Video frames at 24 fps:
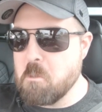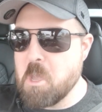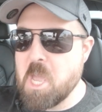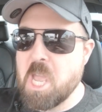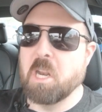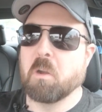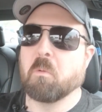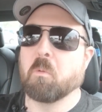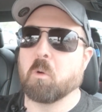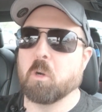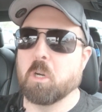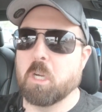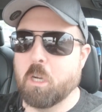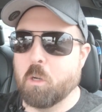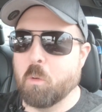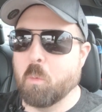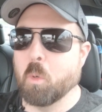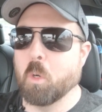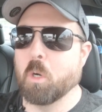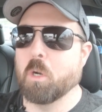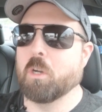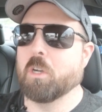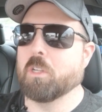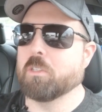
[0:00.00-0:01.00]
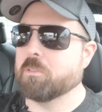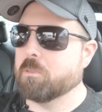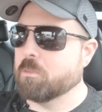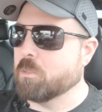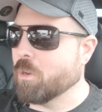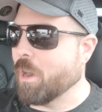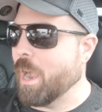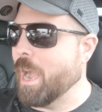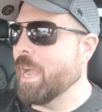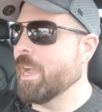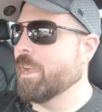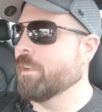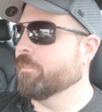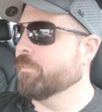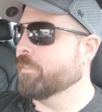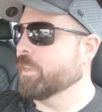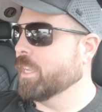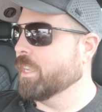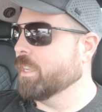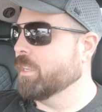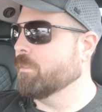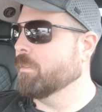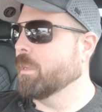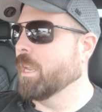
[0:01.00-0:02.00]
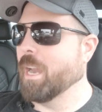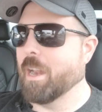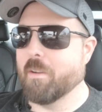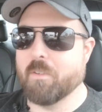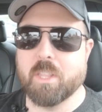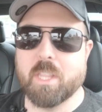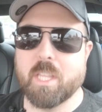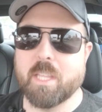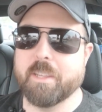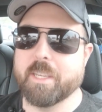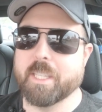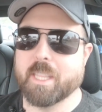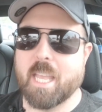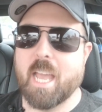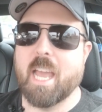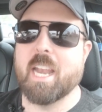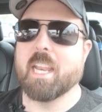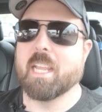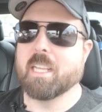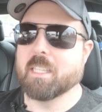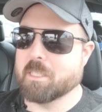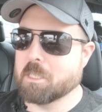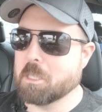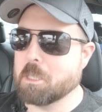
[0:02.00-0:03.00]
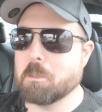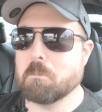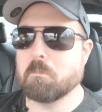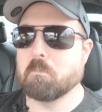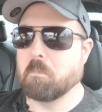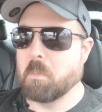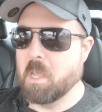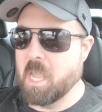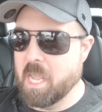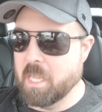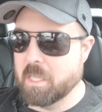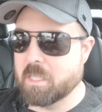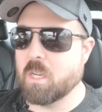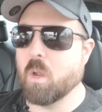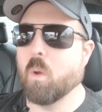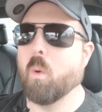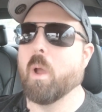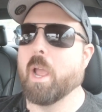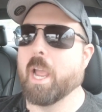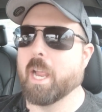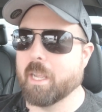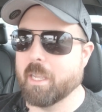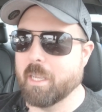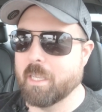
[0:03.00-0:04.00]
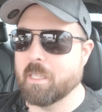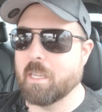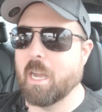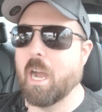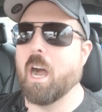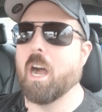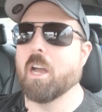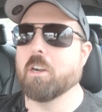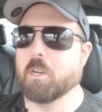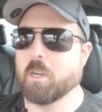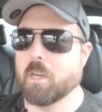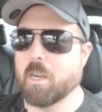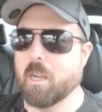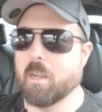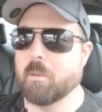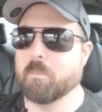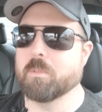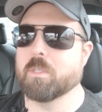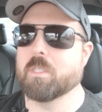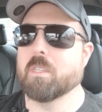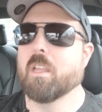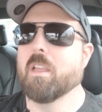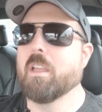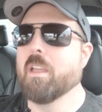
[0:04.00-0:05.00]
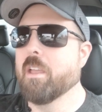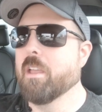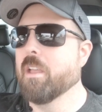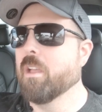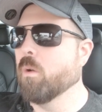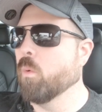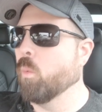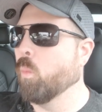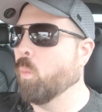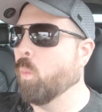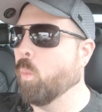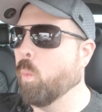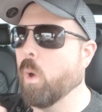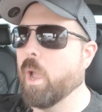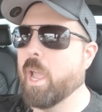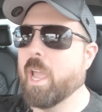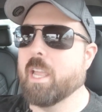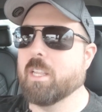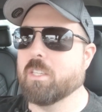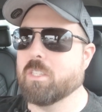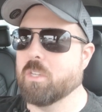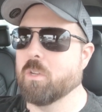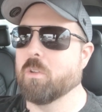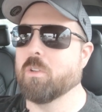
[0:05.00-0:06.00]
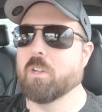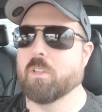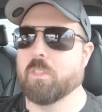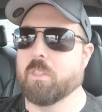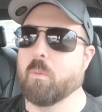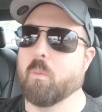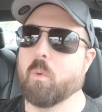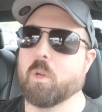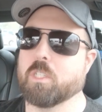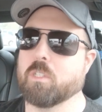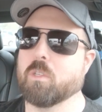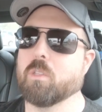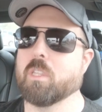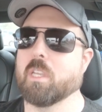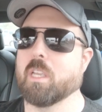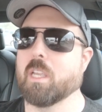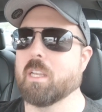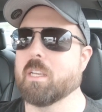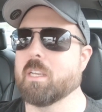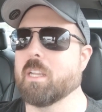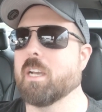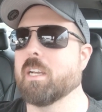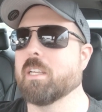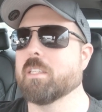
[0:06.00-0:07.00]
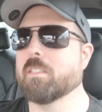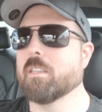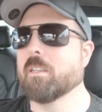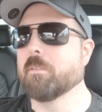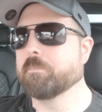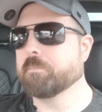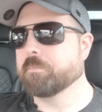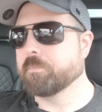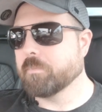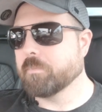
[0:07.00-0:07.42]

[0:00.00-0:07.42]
in real world driving and everything like that, it's quick. 100 comes way sooner than what you think it does.